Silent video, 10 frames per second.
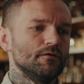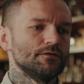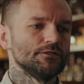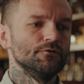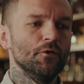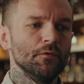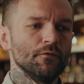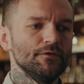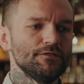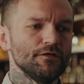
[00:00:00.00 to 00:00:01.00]
So
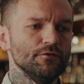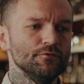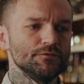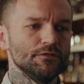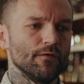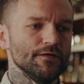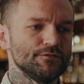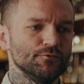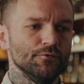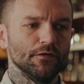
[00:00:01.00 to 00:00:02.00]
knowing when to use the right
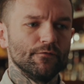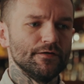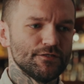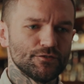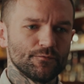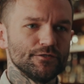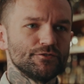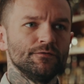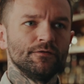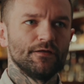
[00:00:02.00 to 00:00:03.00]
tool in the right
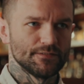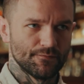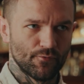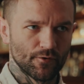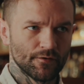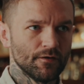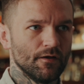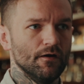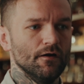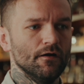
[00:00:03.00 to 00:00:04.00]
situation is important.
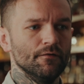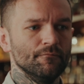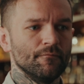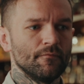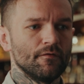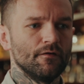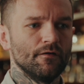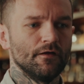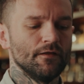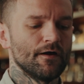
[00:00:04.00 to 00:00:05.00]
A
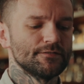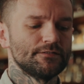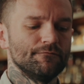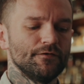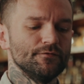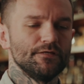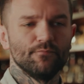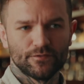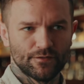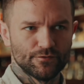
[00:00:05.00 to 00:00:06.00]
lot of stuff that you see
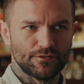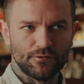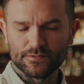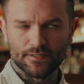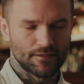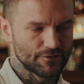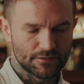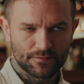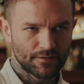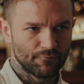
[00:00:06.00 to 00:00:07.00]
bartenders do is we're not
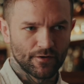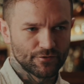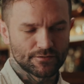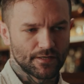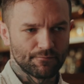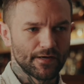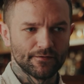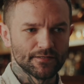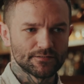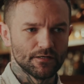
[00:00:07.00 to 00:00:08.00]
just like
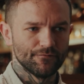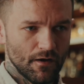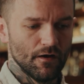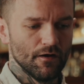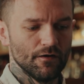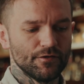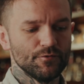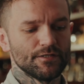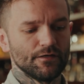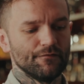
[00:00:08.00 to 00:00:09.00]
making that stuff up.
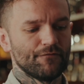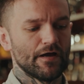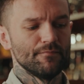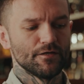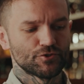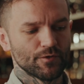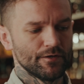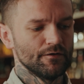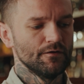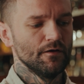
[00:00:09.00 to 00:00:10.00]
Using a fine mesh
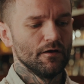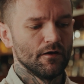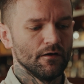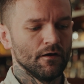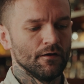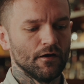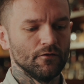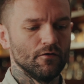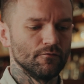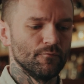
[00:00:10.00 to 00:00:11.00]
strainer
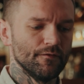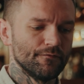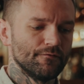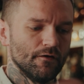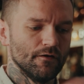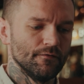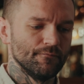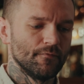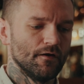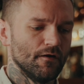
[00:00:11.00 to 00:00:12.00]
along with
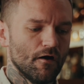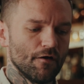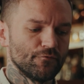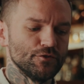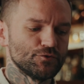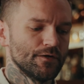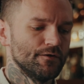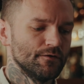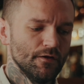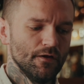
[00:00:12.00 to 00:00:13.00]
a Hawthorne
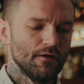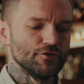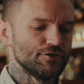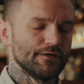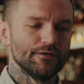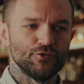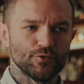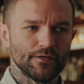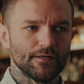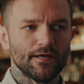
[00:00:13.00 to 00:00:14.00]
strainer, you're shaking a
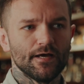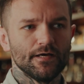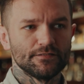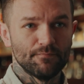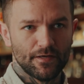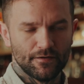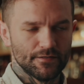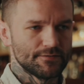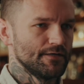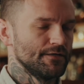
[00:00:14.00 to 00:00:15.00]
drink that has mint
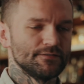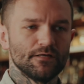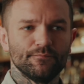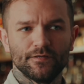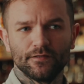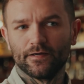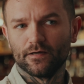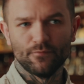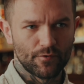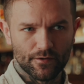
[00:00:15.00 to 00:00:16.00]
in it, say something
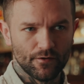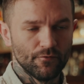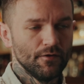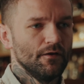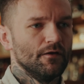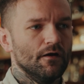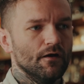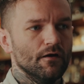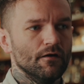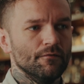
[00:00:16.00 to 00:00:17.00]
like a mojito.
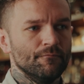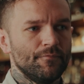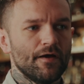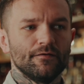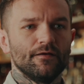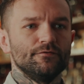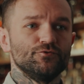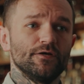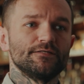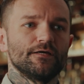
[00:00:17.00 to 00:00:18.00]
That
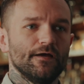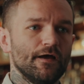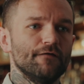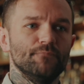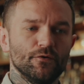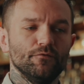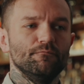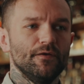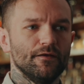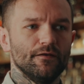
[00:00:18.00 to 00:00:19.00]
drink is gonna have
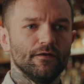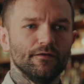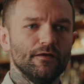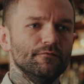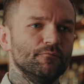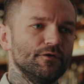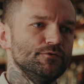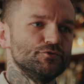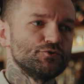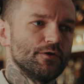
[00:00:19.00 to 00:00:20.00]
muddled mint in it, and
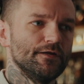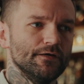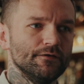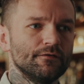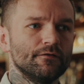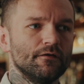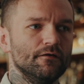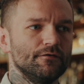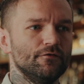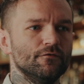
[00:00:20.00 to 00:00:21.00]
when you strain it,
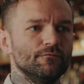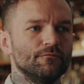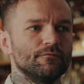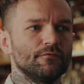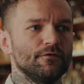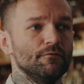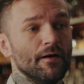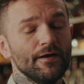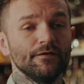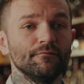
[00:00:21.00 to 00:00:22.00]
you
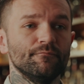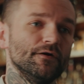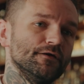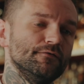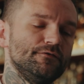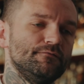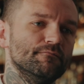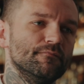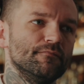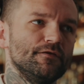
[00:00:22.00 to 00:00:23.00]
might, but you
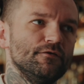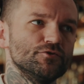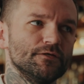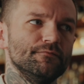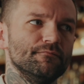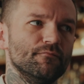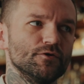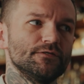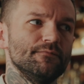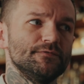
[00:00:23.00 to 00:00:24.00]
usually
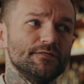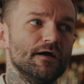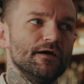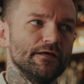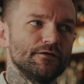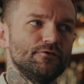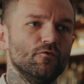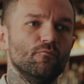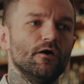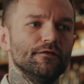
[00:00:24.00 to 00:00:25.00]
more times than not
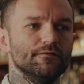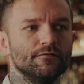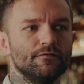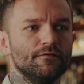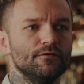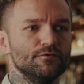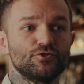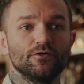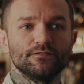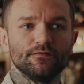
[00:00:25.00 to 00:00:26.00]
don't want
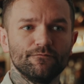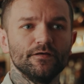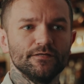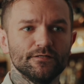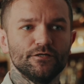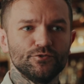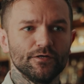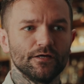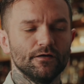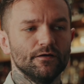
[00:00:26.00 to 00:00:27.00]
those chunks of things in a
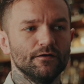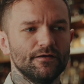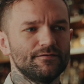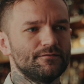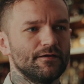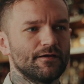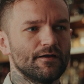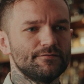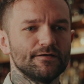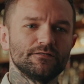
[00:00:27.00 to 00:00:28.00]
drink. It
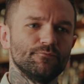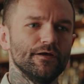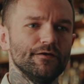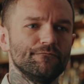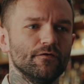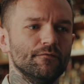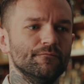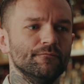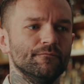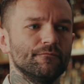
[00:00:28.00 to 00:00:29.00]
kind of takes away
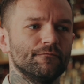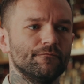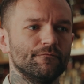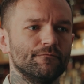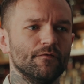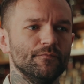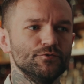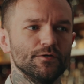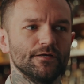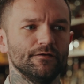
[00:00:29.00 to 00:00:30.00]
from
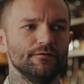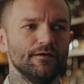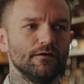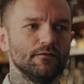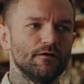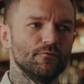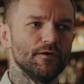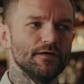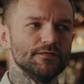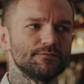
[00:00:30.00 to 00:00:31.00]
the drink in a lot of
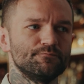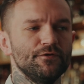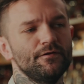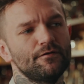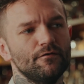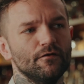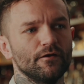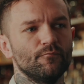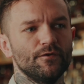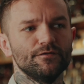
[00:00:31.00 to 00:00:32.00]
ways, but you need to
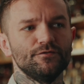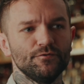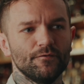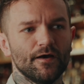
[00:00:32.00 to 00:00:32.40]
know when to do